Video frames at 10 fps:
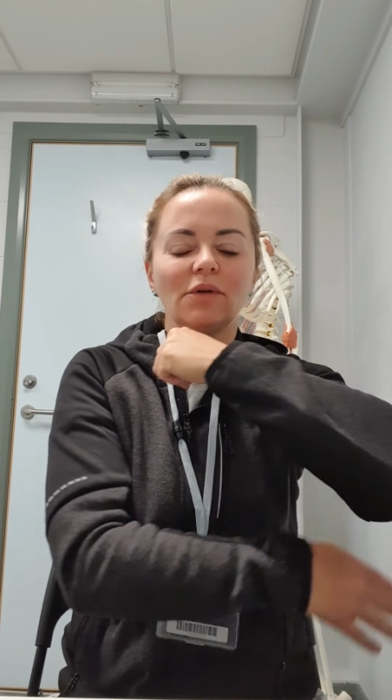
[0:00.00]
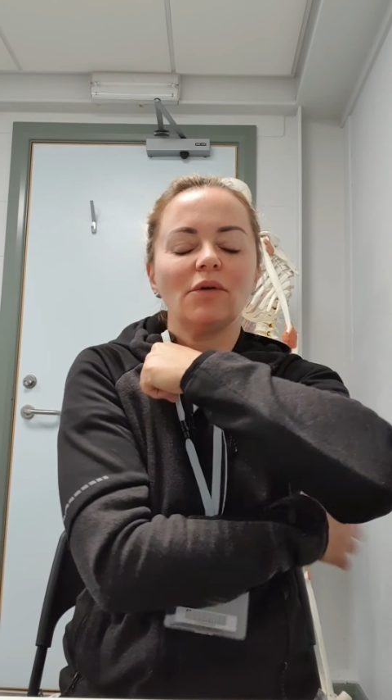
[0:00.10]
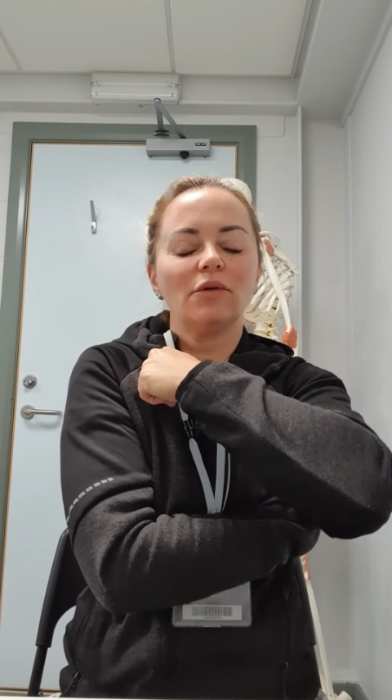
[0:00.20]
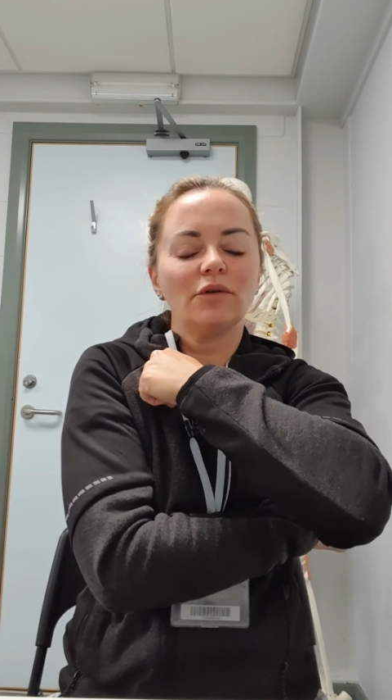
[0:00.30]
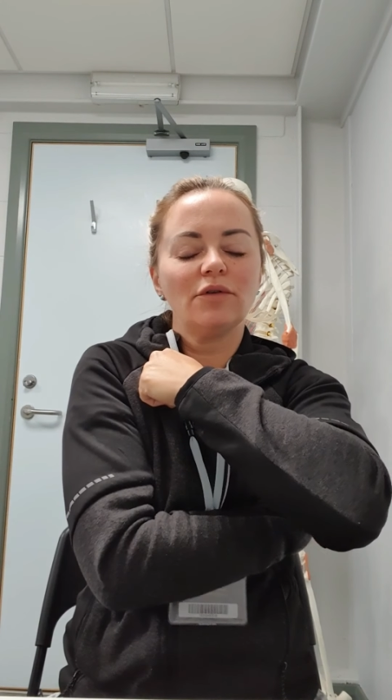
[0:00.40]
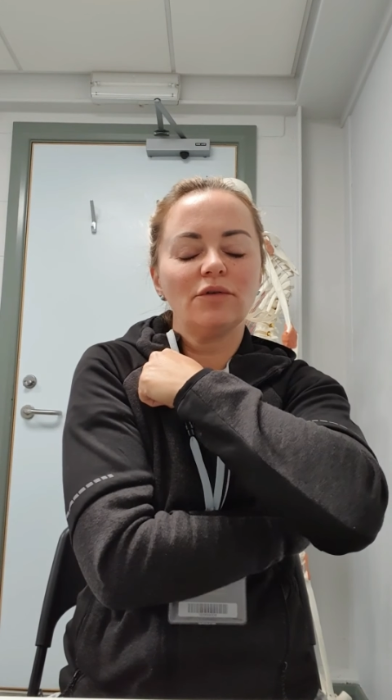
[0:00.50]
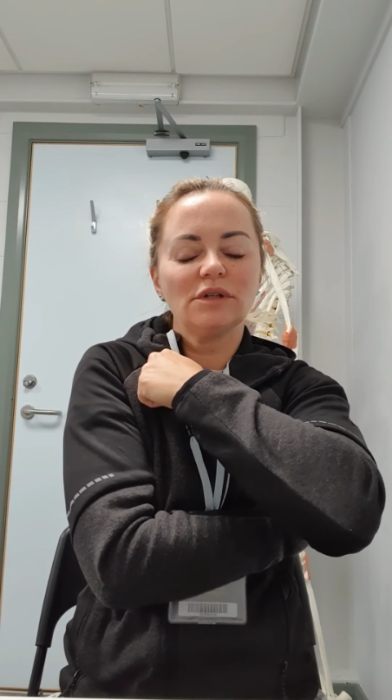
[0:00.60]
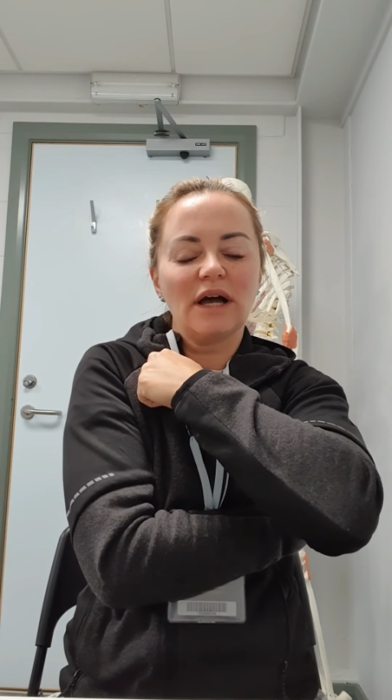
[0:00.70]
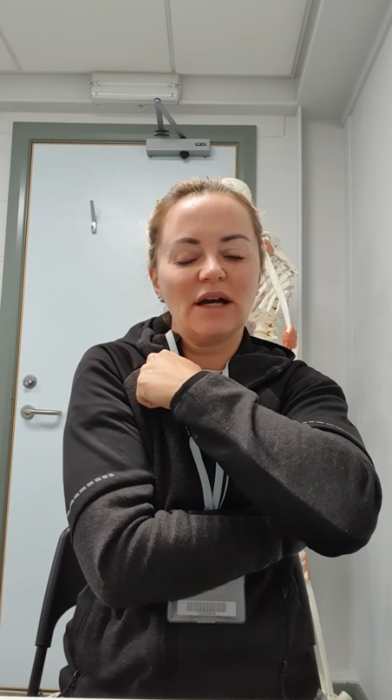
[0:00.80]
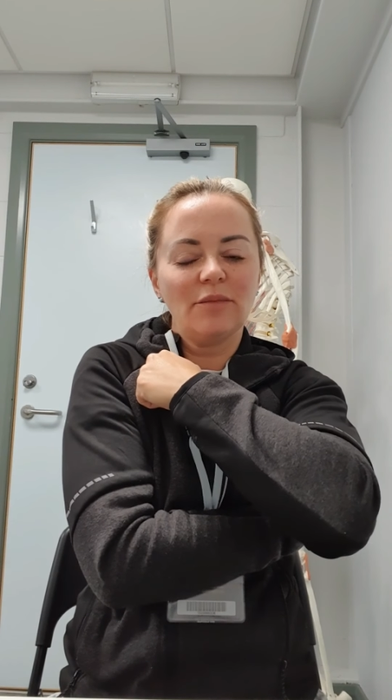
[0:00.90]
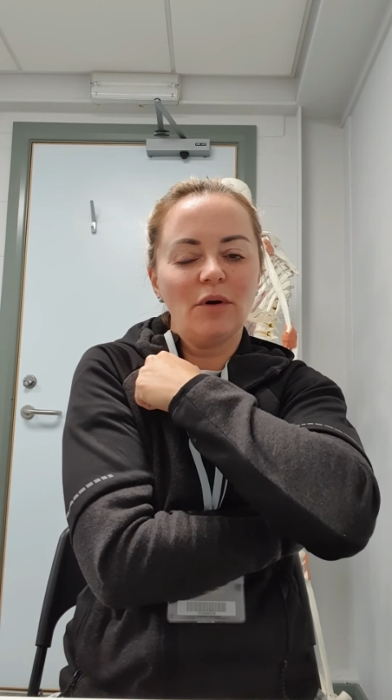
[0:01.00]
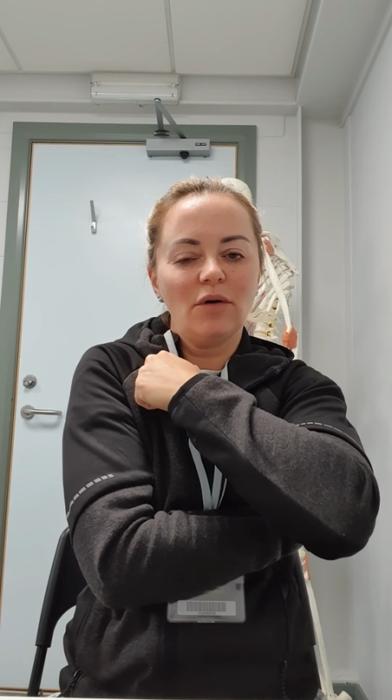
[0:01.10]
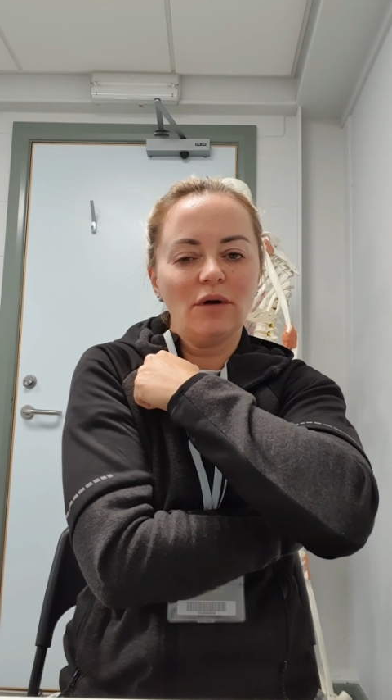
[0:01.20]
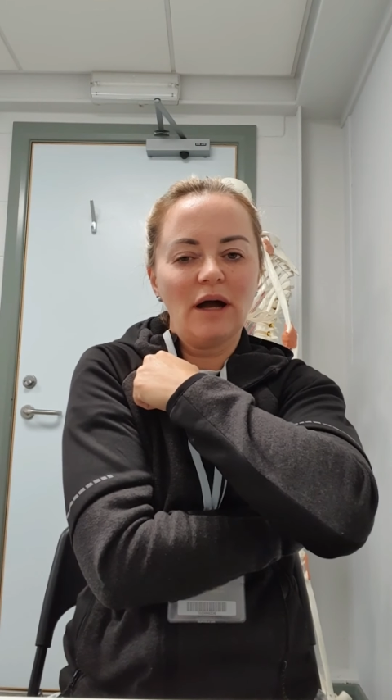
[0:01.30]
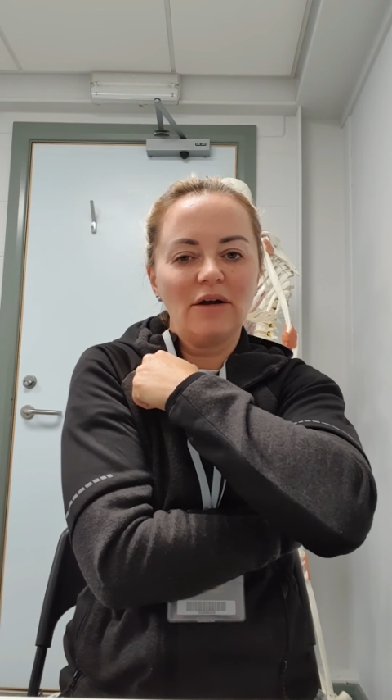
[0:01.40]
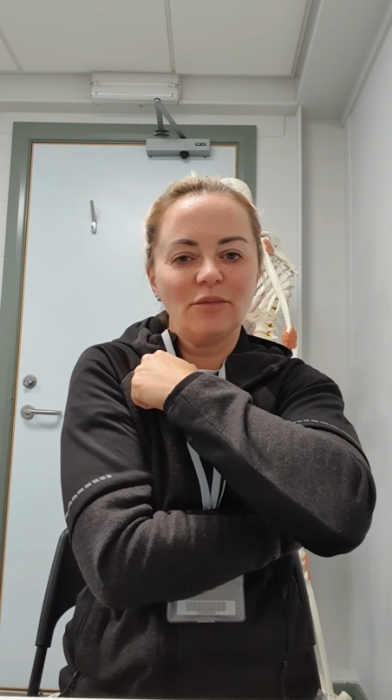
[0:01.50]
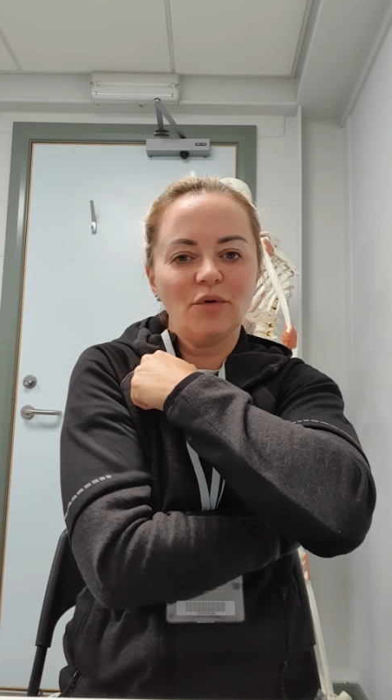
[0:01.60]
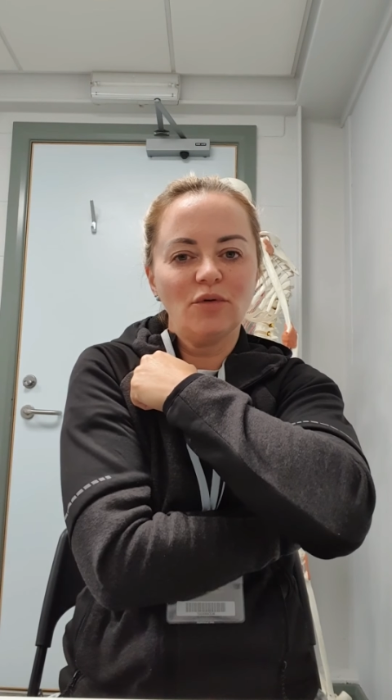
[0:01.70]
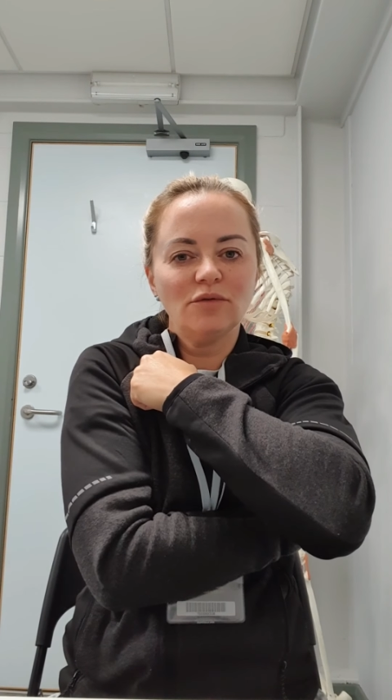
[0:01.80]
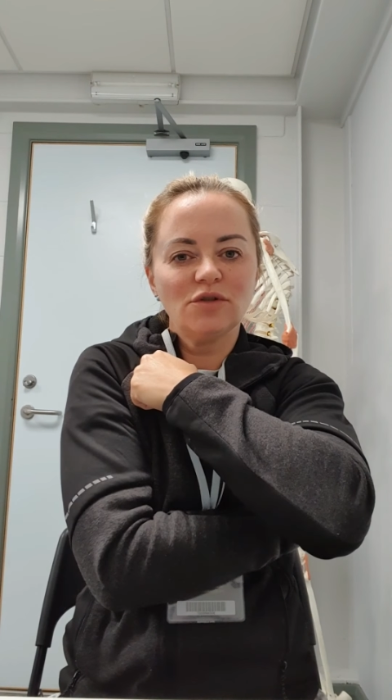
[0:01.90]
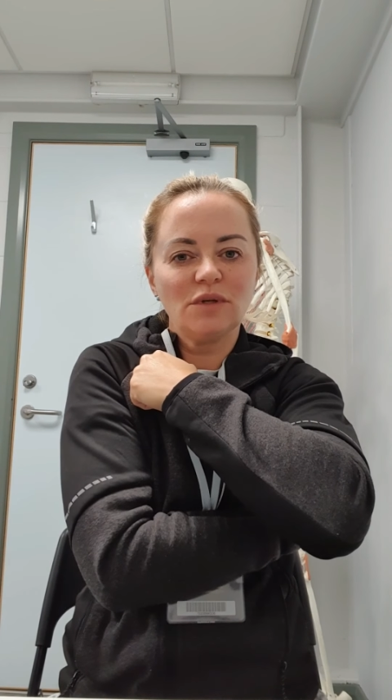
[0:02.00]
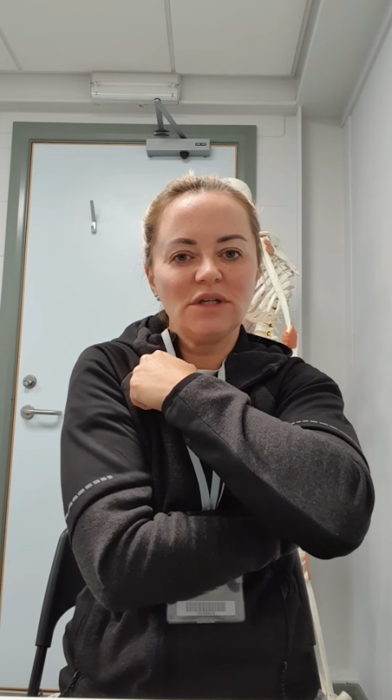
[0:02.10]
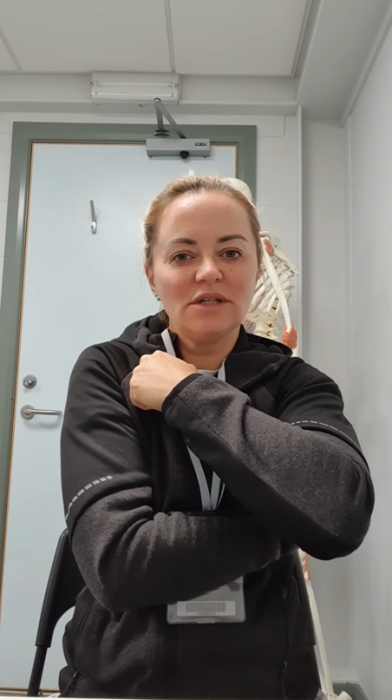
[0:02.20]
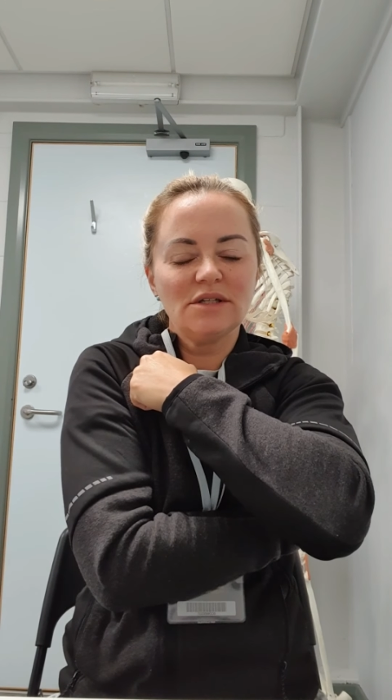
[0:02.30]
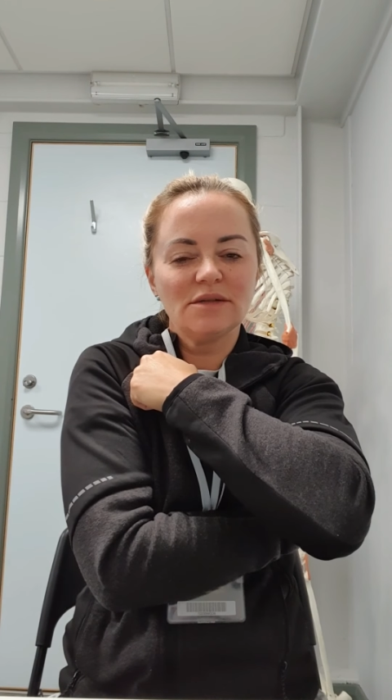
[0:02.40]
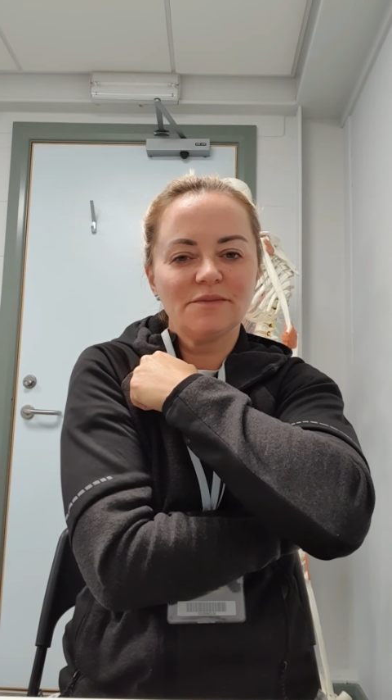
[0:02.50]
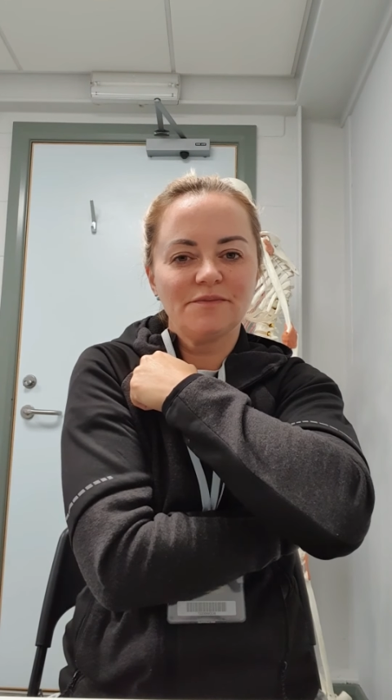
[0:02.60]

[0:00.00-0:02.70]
or those Haribo, Haribo sweeties.